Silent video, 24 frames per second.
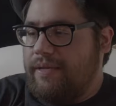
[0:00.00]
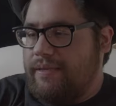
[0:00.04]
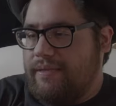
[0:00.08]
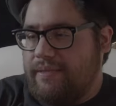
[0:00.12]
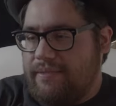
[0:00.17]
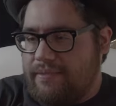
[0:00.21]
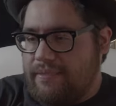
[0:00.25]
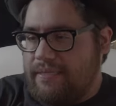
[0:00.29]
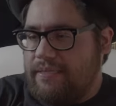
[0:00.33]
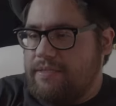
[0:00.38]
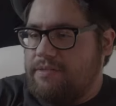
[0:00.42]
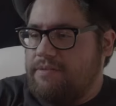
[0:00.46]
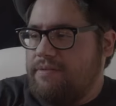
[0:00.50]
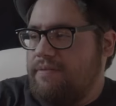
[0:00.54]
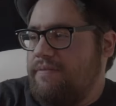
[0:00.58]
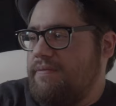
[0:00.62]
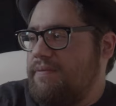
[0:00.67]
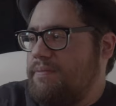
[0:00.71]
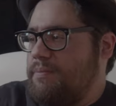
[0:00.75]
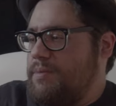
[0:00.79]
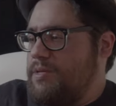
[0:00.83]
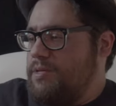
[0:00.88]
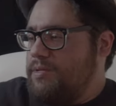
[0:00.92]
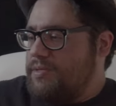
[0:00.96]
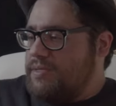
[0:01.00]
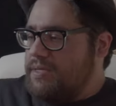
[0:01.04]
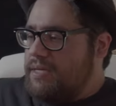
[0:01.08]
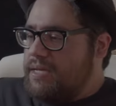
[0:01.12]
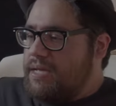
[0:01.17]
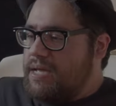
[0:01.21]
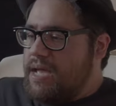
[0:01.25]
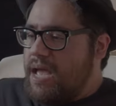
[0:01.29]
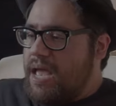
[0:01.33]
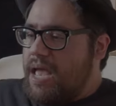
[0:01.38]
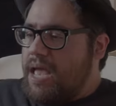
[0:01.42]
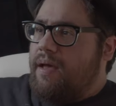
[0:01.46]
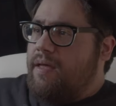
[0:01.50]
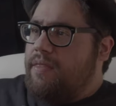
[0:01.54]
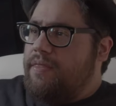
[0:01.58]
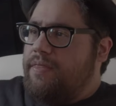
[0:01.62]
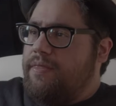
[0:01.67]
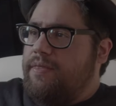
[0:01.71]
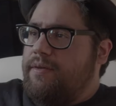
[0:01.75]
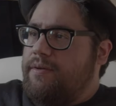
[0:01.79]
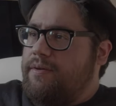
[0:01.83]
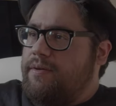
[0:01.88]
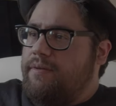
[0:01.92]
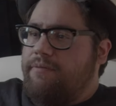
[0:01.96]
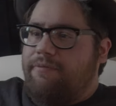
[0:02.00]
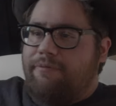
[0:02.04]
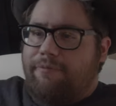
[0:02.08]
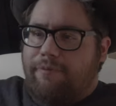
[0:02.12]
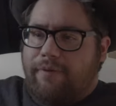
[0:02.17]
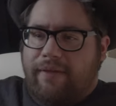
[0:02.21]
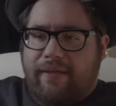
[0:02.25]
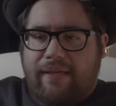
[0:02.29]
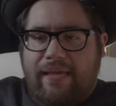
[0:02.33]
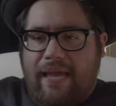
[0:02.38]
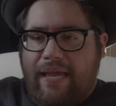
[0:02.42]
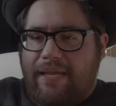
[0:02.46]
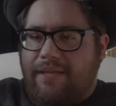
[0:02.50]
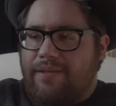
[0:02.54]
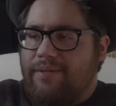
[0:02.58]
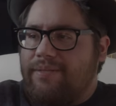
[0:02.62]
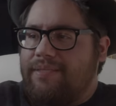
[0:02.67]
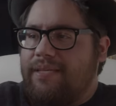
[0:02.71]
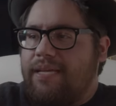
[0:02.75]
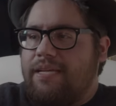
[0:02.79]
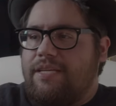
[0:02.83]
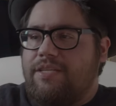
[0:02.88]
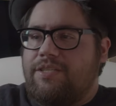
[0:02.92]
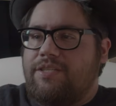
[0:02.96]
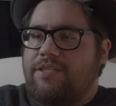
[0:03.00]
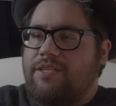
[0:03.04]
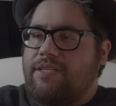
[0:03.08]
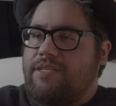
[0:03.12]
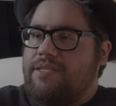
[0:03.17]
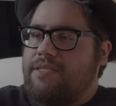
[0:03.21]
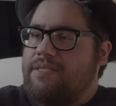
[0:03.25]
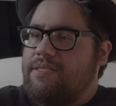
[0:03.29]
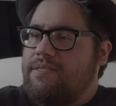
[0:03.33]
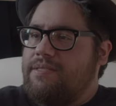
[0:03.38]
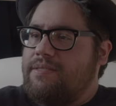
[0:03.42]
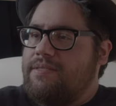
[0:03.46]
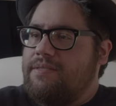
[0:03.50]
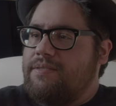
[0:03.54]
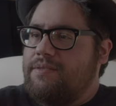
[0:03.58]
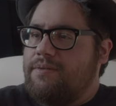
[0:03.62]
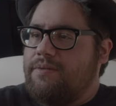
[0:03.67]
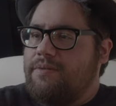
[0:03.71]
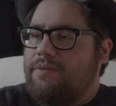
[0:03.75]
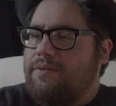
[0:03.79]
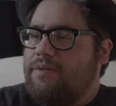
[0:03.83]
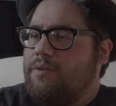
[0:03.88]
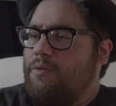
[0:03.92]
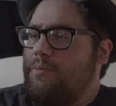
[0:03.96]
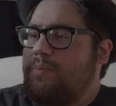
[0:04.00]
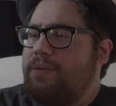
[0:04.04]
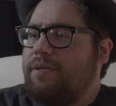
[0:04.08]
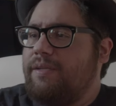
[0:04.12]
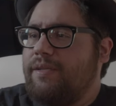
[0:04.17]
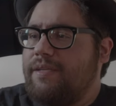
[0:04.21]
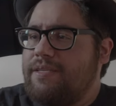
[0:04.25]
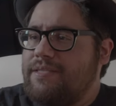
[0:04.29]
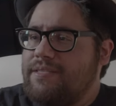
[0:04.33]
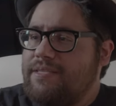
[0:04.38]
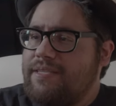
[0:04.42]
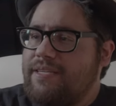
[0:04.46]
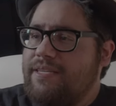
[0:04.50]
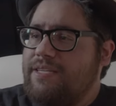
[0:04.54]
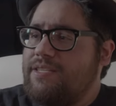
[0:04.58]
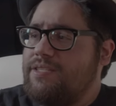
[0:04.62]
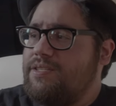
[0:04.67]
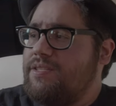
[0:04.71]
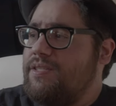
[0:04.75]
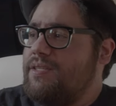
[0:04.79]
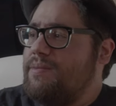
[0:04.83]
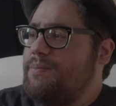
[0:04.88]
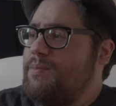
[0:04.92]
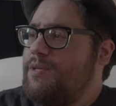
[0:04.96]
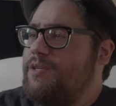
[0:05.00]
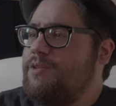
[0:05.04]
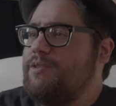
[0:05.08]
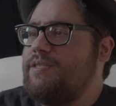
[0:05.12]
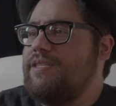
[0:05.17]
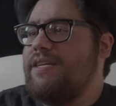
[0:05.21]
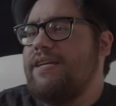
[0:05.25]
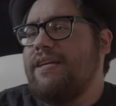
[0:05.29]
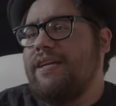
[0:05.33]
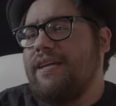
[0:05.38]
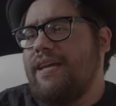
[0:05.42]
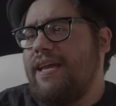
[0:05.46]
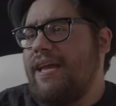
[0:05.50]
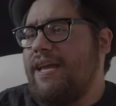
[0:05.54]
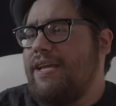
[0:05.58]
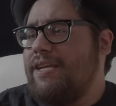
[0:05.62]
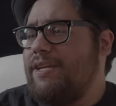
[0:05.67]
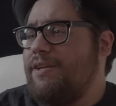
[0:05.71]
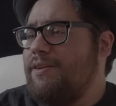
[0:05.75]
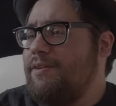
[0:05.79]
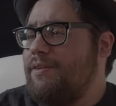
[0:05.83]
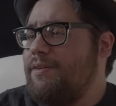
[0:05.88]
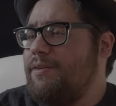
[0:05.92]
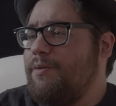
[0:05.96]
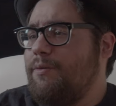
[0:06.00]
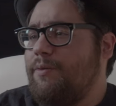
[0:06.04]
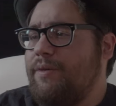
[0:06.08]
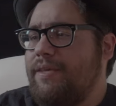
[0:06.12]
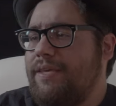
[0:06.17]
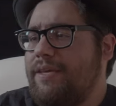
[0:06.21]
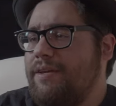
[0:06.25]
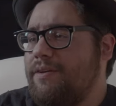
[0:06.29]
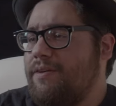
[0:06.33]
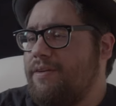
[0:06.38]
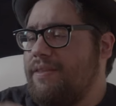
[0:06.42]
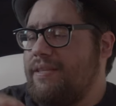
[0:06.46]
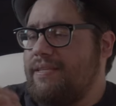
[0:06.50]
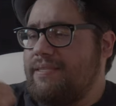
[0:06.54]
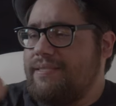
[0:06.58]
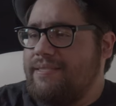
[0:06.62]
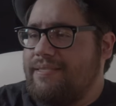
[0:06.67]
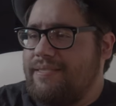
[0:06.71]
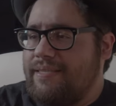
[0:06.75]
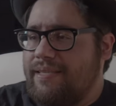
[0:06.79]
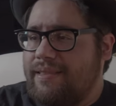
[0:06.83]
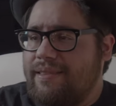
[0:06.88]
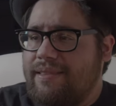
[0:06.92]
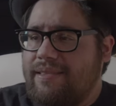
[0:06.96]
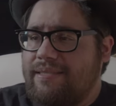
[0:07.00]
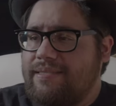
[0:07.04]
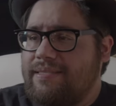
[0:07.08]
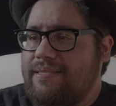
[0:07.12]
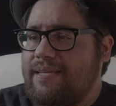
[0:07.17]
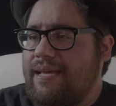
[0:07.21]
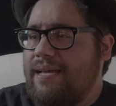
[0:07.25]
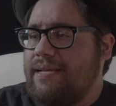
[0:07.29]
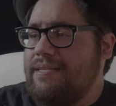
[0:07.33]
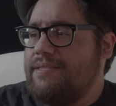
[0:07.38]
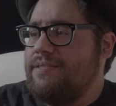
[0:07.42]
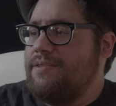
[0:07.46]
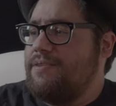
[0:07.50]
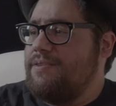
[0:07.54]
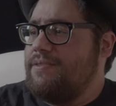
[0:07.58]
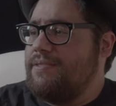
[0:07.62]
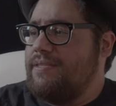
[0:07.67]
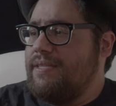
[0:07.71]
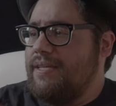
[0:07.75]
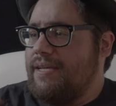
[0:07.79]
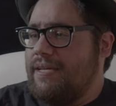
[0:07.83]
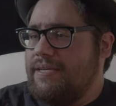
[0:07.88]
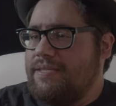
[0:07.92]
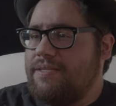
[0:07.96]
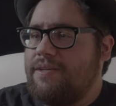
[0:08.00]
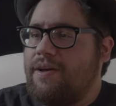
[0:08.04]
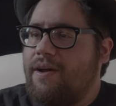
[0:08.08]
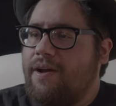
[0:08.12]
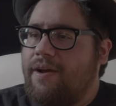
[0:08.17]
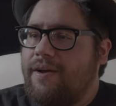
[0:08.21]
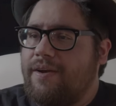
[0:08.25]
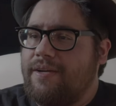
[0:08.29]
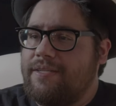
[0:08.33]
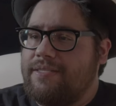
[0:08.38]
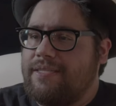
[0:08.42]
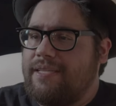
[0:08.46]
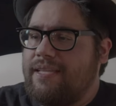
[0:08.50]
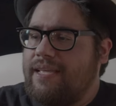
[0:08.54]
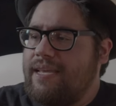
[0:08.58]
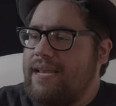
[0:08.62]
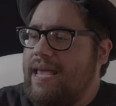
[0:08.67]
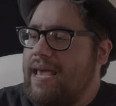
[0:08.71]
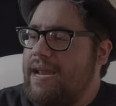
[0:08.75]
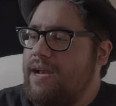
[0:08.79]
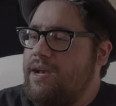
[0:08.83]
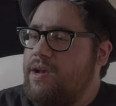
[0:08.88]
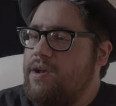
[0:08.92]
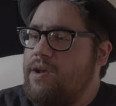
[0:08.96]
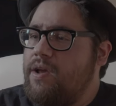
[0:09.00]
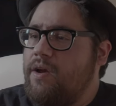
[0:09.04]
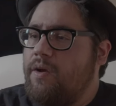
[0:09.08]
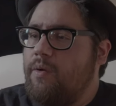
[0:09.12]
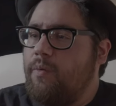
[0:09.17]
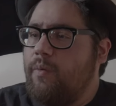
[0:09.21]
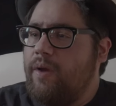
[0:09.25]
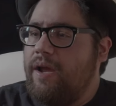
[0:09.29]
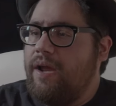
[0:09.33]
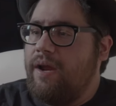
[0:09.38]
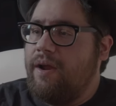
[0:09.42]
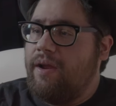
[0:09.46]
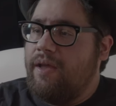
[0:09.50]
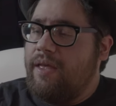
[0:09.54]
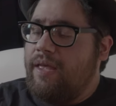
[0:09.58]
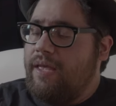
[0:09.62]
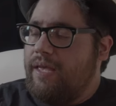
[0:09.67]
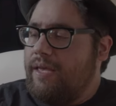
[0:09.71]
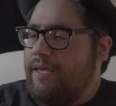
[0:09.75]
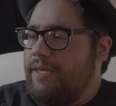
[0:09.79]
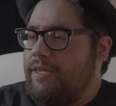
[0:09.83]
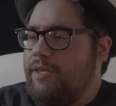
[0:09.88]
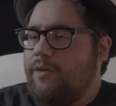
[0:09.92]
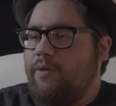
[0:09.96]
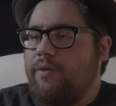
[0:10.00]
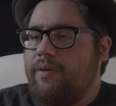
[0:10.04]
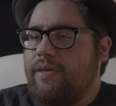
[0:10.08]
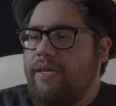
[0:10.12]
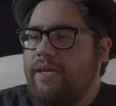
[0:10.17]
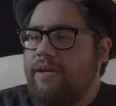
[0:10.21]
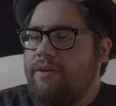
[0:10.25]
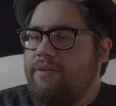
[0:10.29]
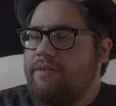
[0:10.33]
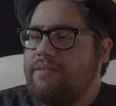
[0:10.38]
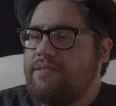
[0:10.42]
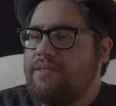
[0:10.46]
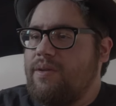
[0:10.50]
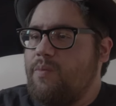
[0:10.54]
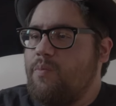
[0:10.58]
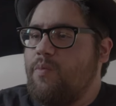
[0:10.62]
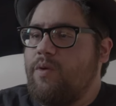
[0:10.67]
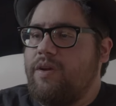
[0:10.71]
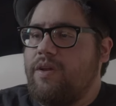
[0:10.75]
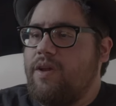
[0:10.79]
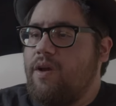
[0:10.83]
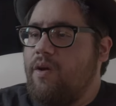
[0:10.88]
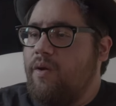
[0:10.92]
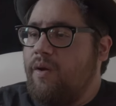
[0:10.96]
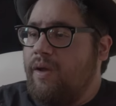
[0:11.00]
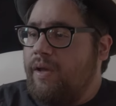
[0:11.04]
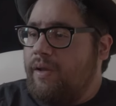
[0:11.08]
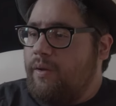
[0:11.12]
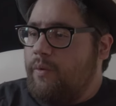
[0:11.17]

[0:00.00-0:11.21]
at the center of the music. Uh, they fling accusations, so you'll be listening to the music and you, will hear the synthesizers, the guitars, and then out of nowhere, you'll hear someone go,